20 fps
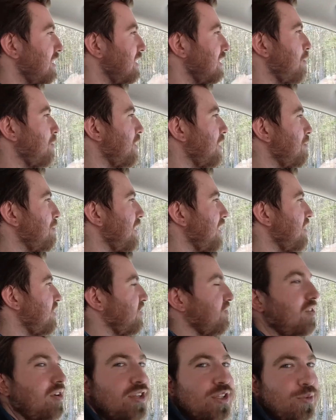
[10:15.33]
but we're going to make it
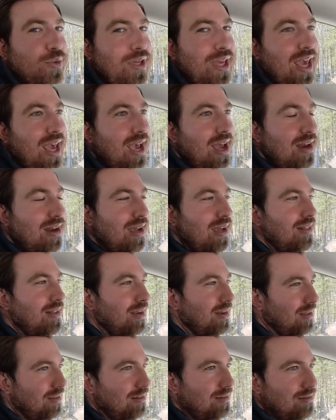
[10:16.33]
as far as we can and
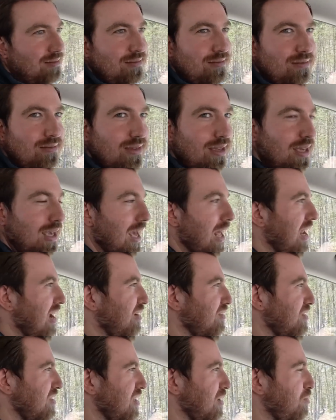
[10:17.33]
then get
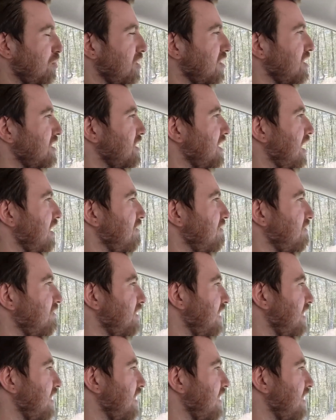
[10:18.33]
out somewhere safe